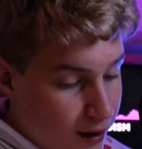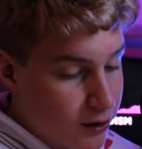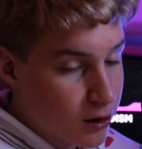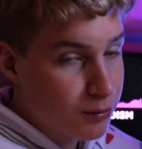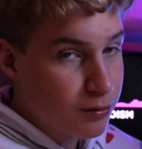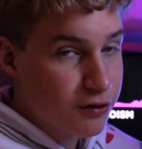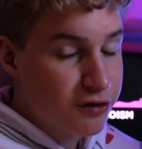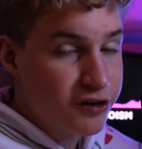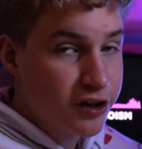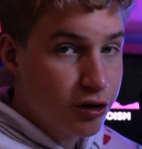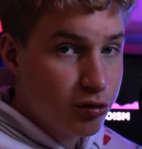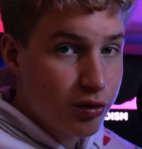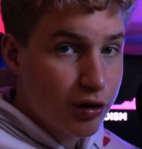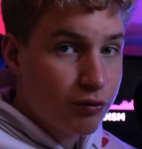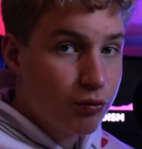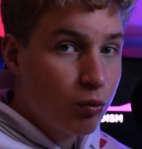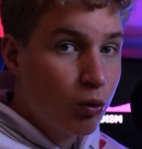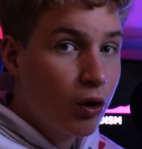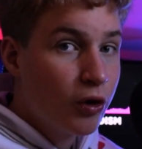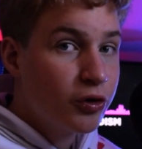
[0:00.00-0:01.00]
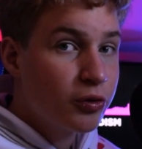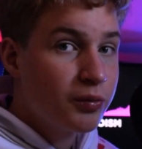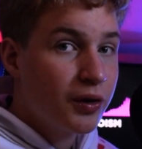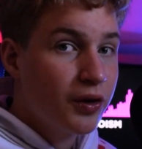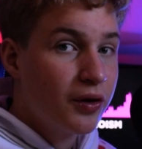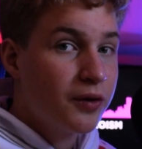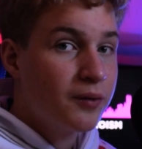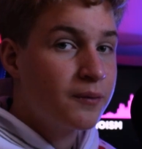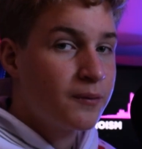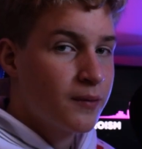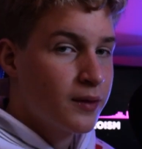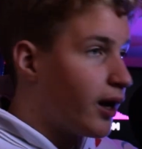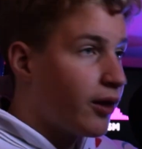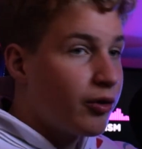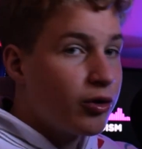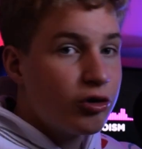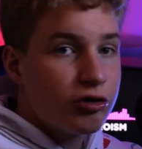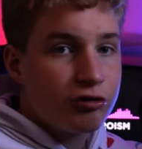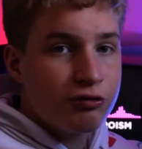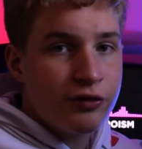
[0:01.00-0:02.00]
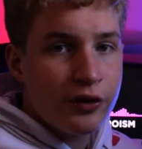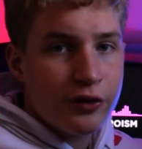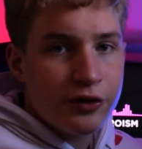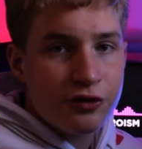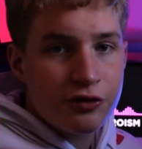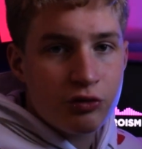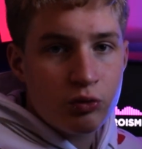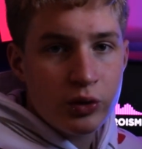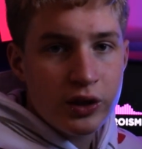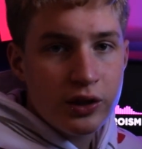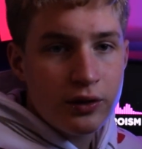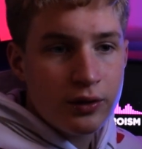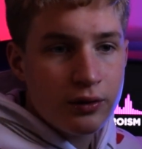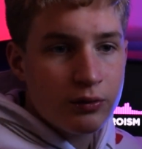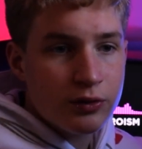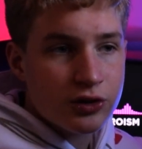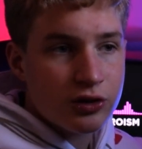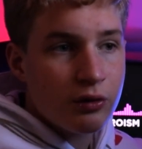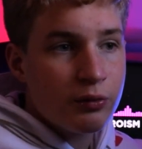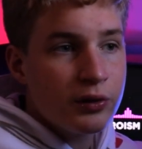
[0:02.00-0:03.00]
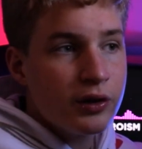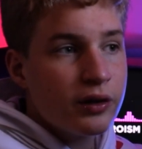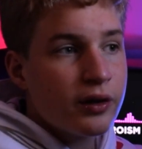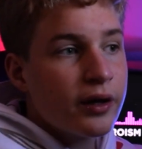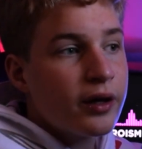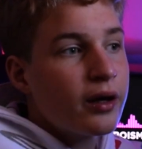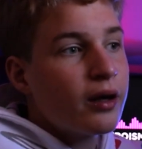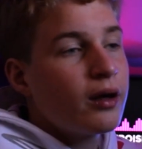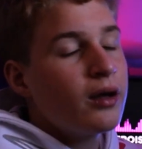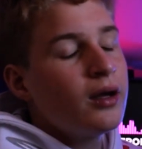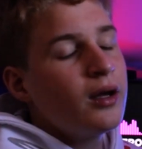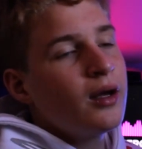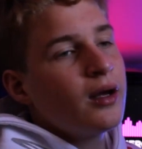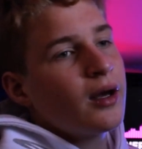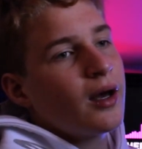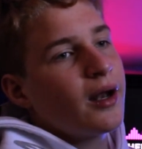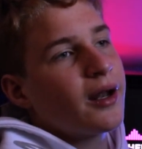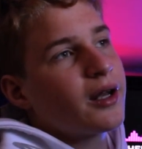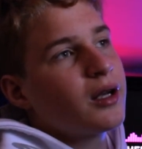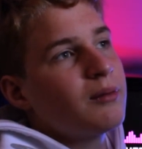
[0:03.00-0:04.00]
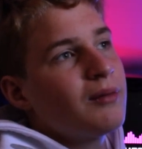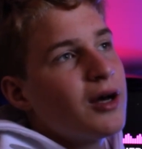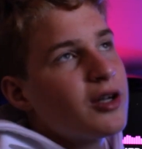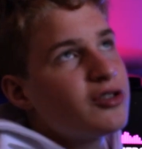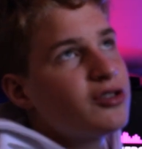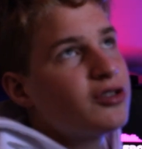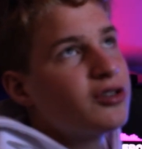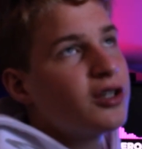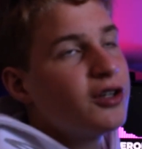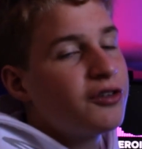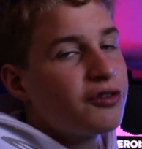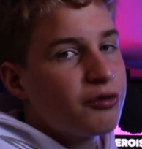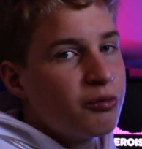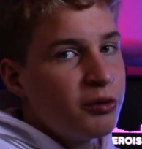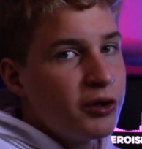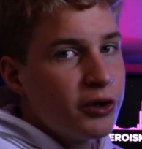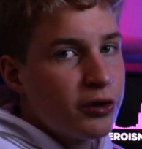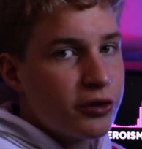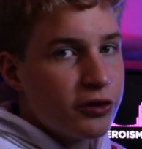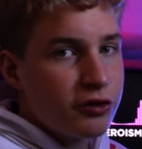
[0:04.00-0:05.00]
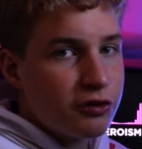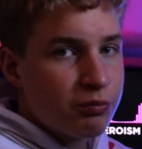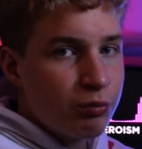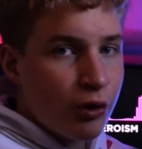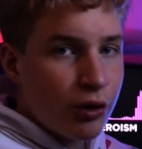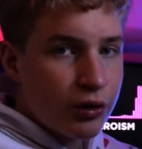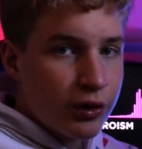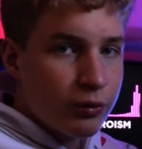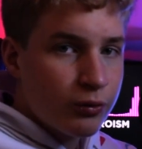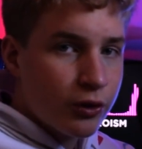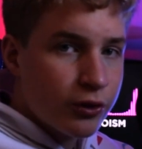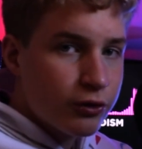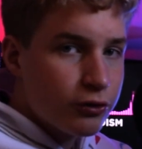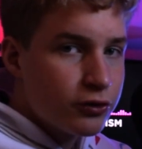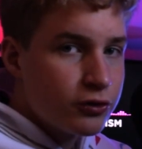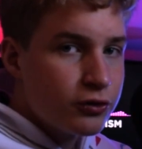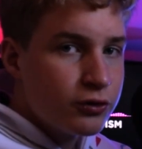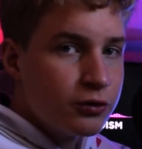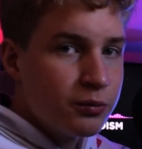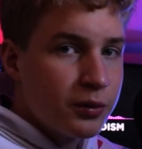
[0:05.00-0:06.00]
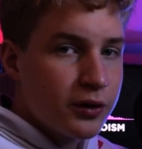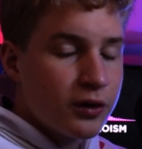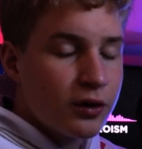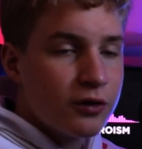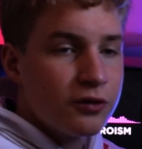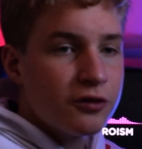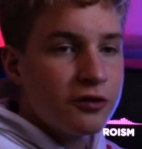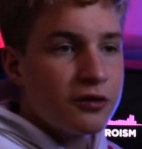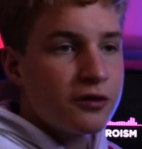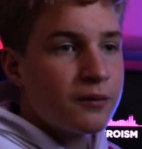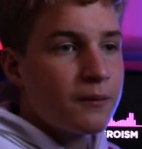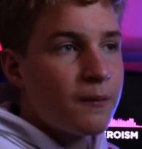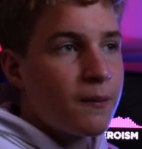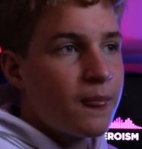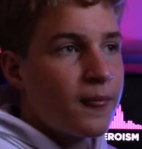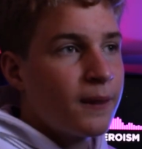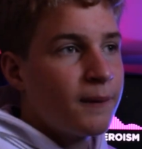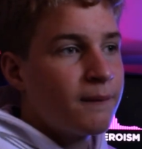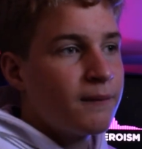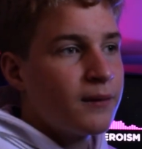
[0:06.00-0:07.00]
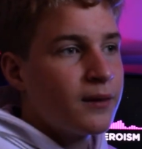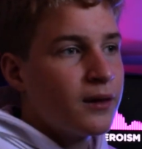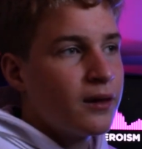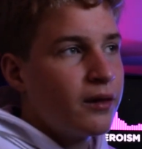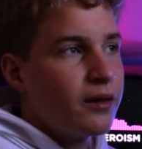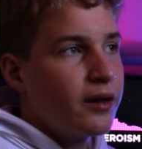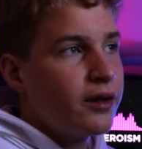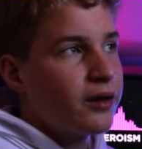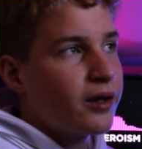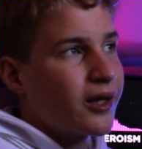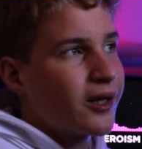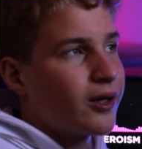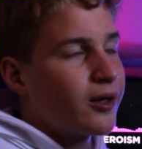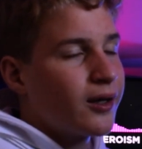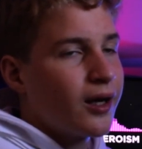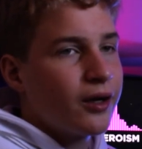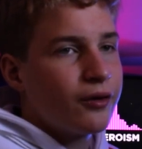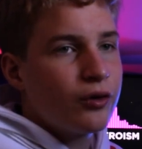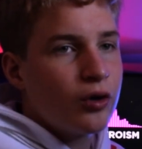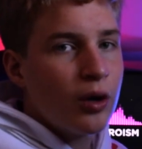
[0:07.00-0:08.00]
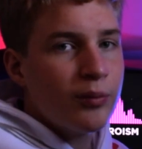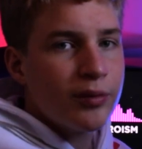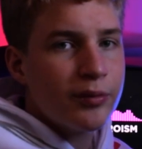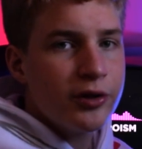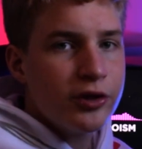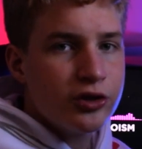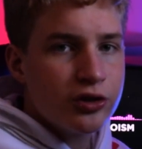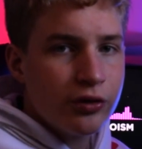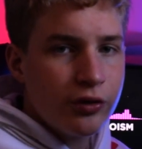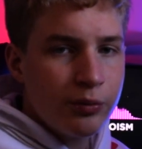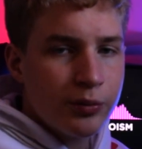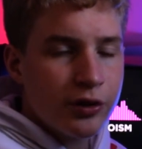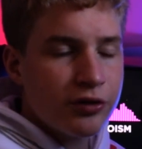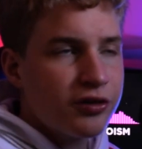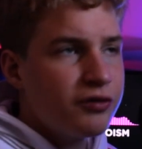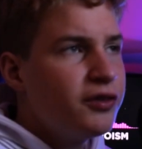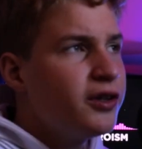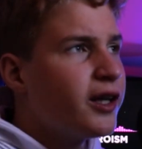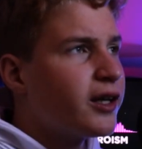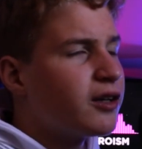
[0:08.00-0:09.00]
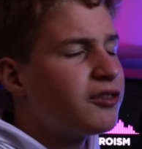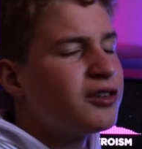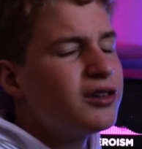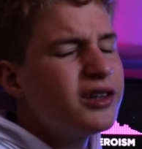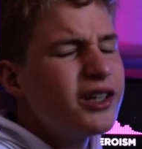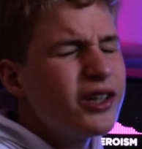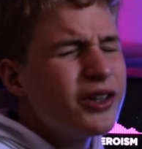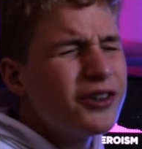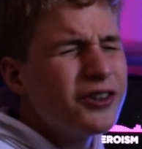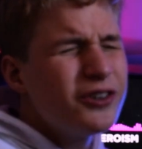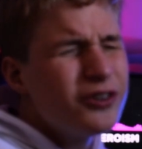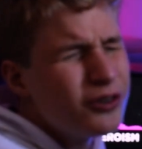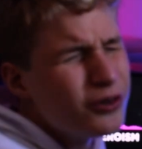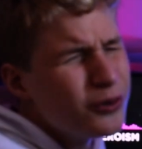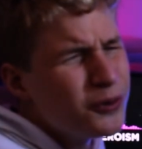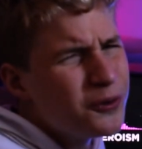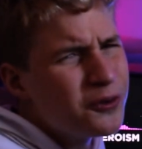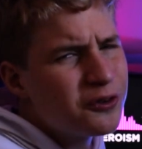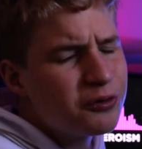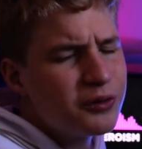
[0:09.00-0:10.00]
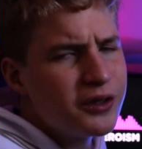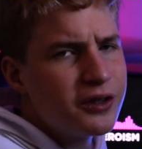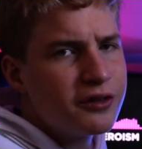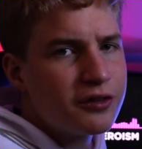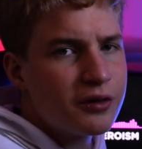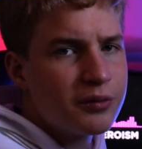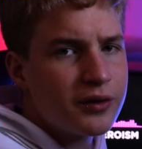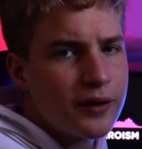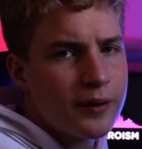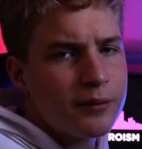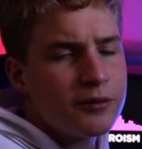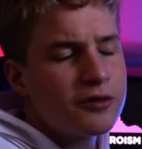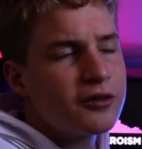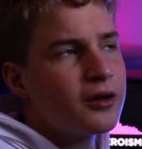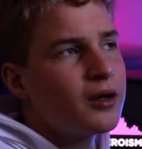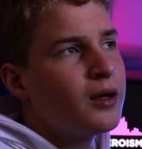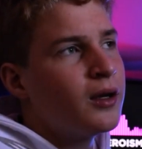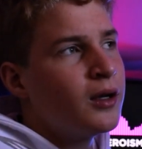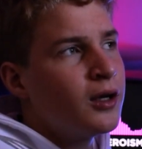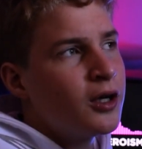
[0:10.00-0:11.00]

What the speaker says: And number 6, we have Watermelon. I thought it was very sweet, which I really like, and I can imagine it tastes really good in sparkling water too, because then like kind of complement each other, because I feel like it's a little too sweet sometimes.